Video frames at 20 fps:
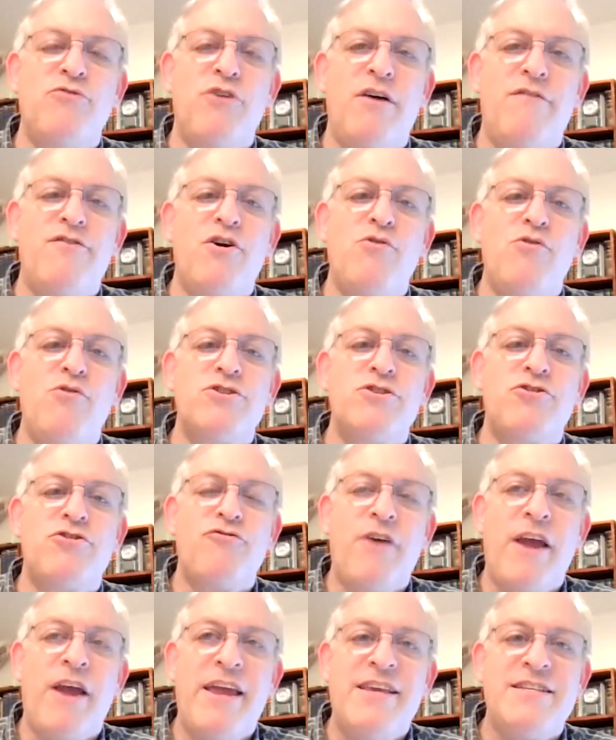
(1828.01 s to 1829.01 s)
the Rav goes
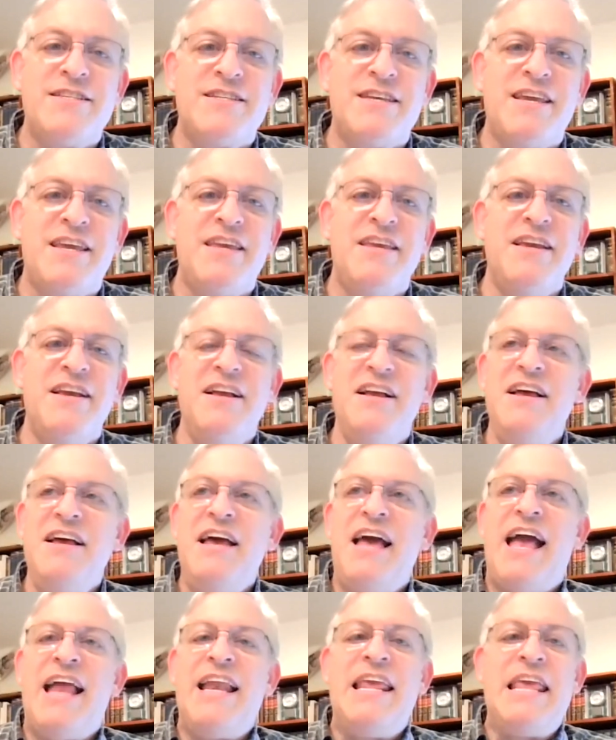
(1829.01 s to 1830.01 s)
crazy
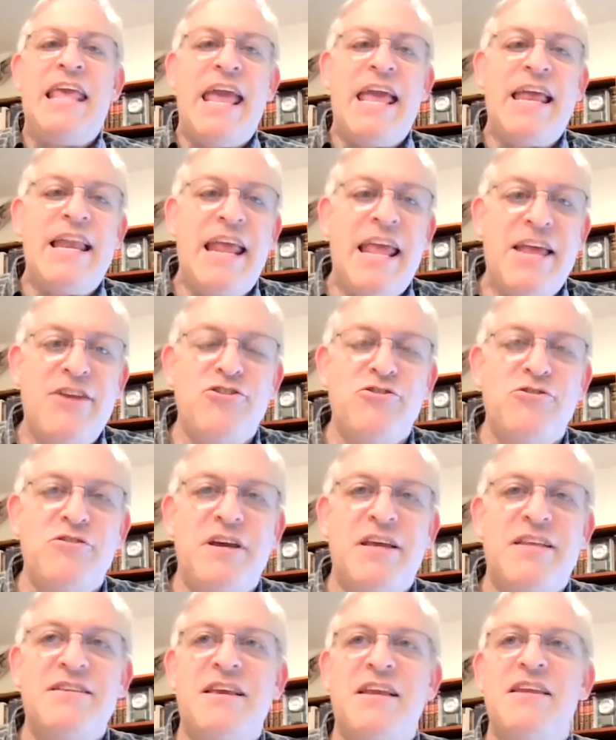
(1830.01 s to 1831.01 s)
and he can't
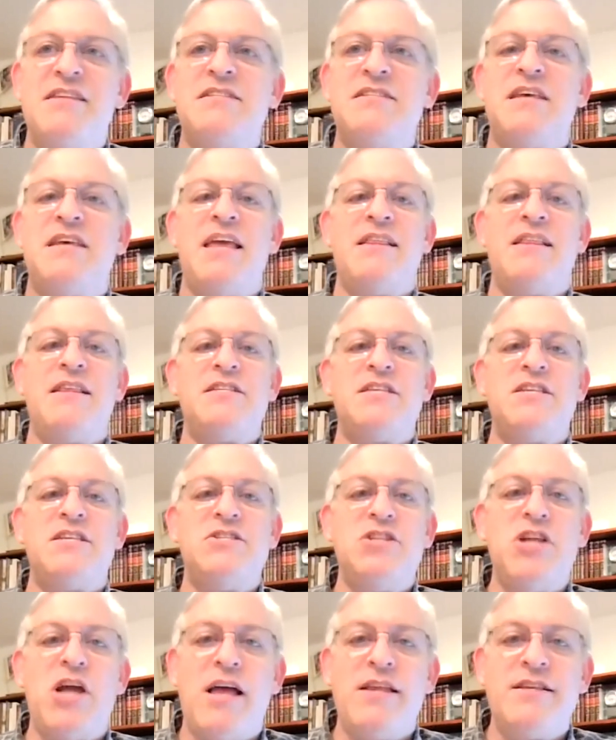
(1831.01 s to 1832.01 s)
handle it. And he's saying, This
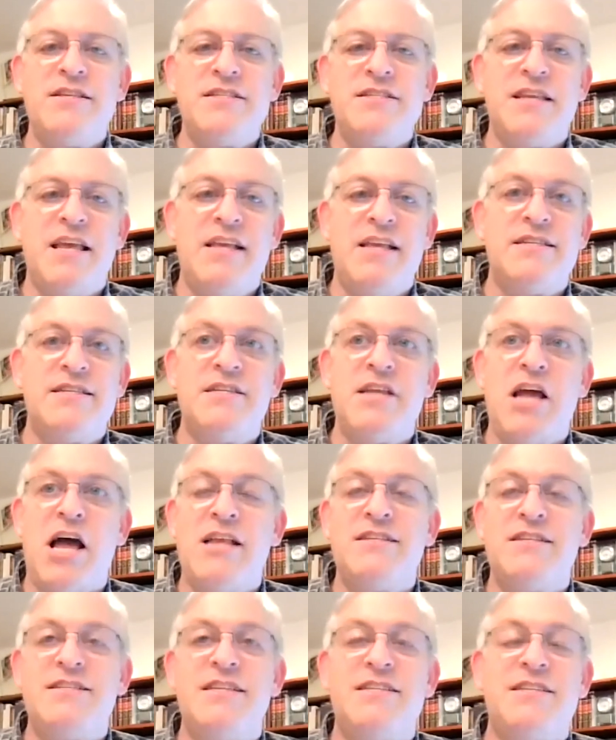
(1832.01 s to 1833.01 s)
is nonsense. And
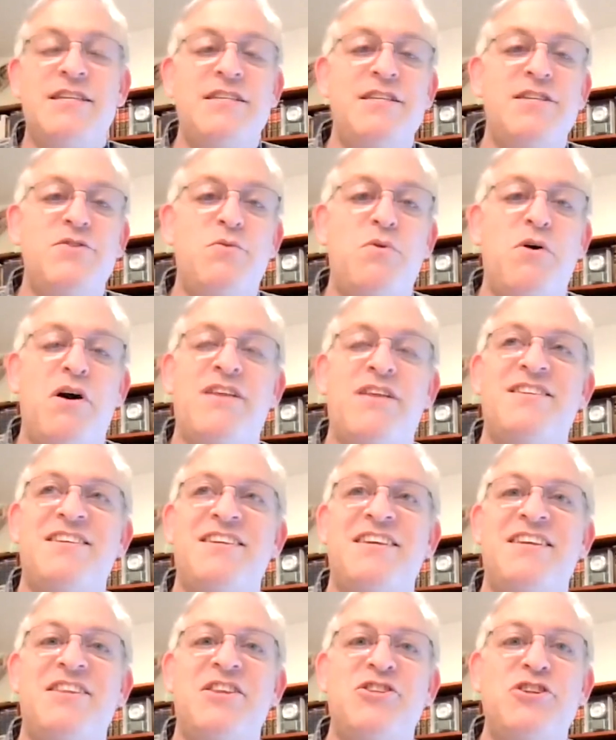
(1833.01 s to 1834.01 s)
nonsense, this is what
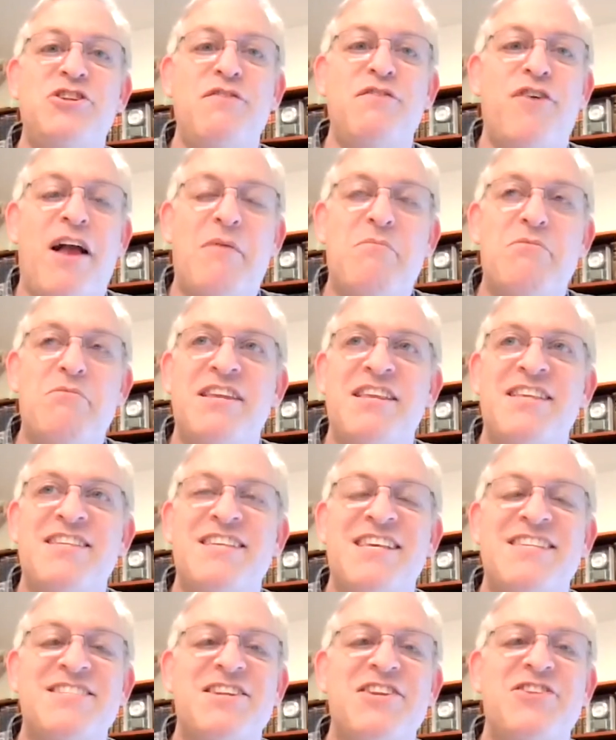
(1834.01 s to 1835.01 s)
uh, the chief
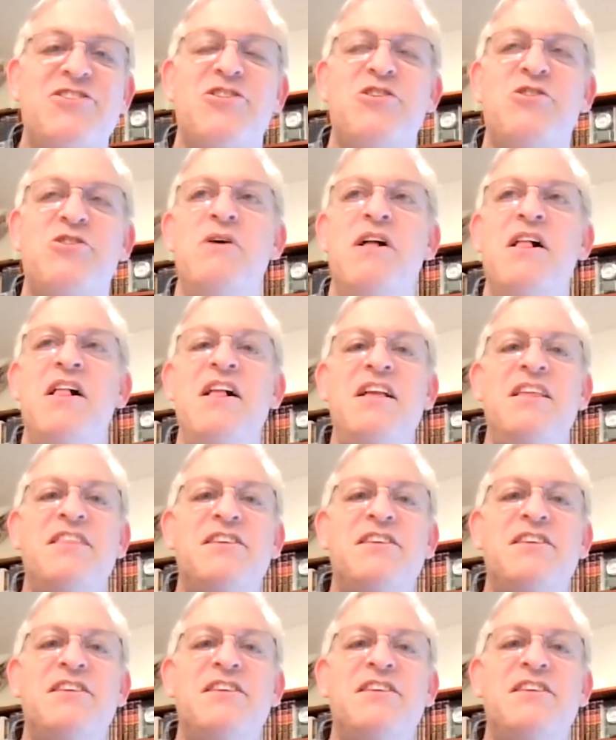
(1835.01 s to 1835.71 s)
rabbinate says to do.